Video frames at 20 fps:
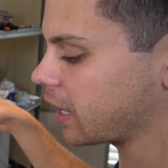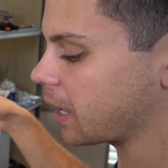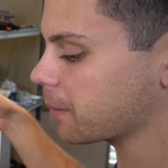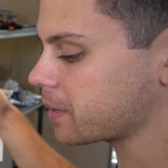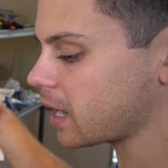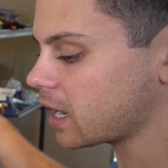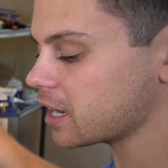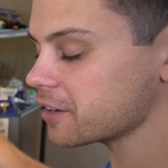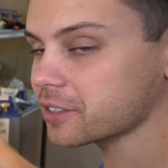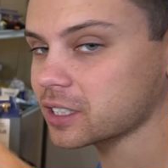I'm
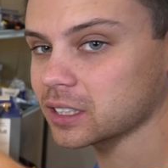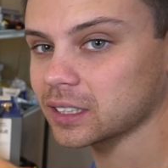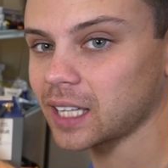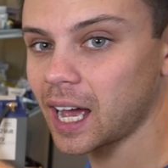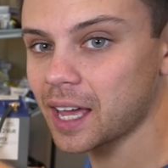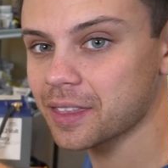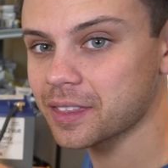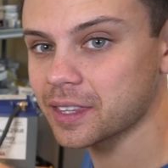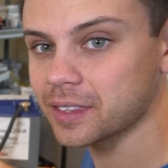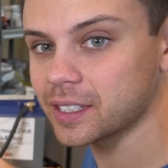kind of
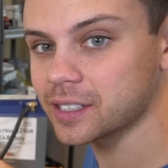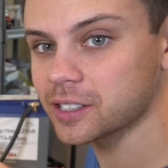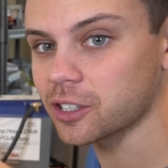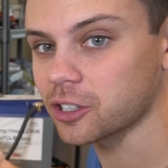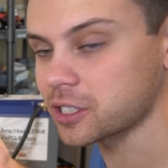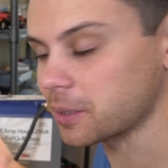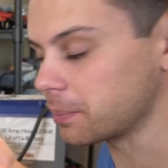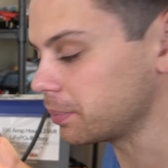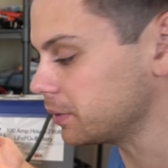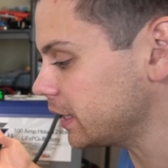glad that these
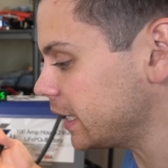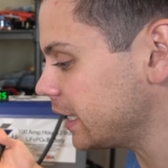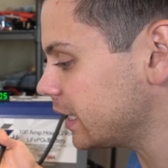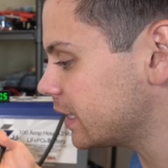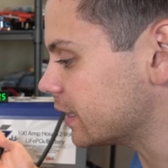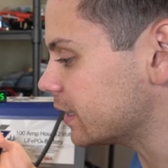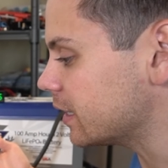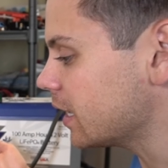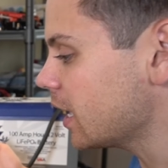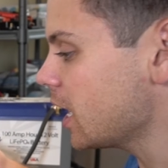are
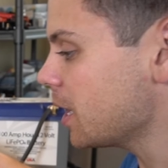depleted